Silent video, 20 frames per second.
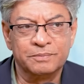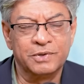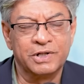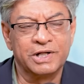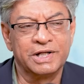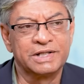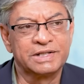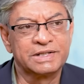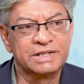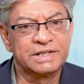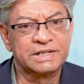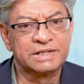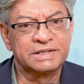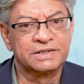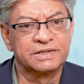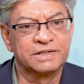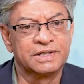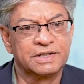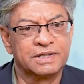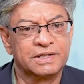brain?
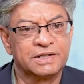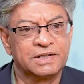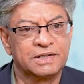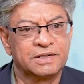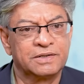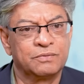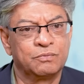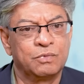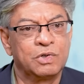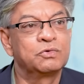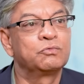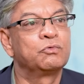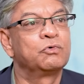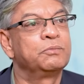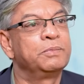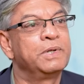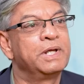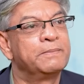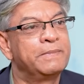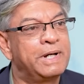And what
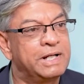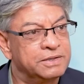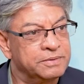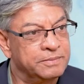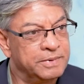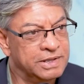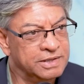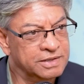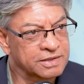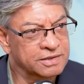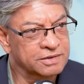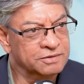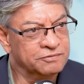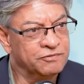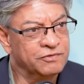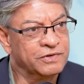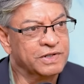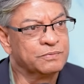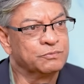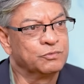would be a mathematical
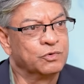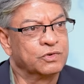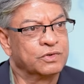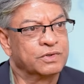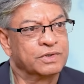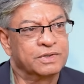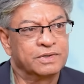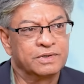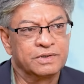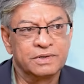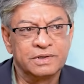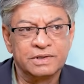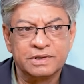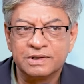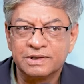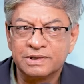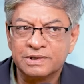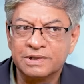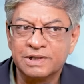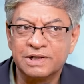framework
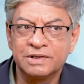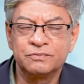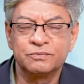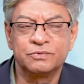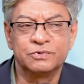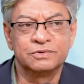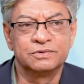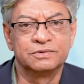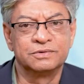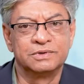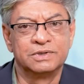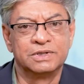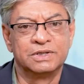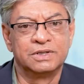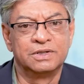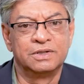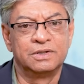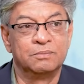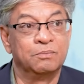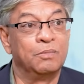that would
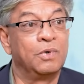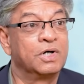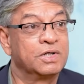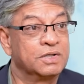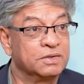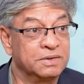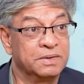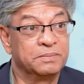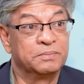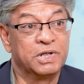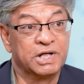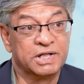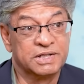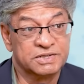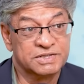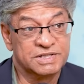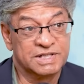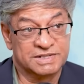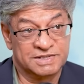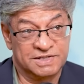model the
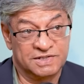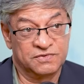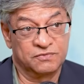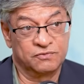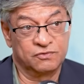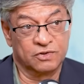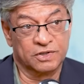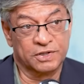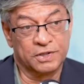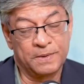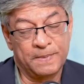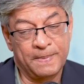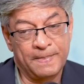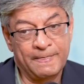brain successfully?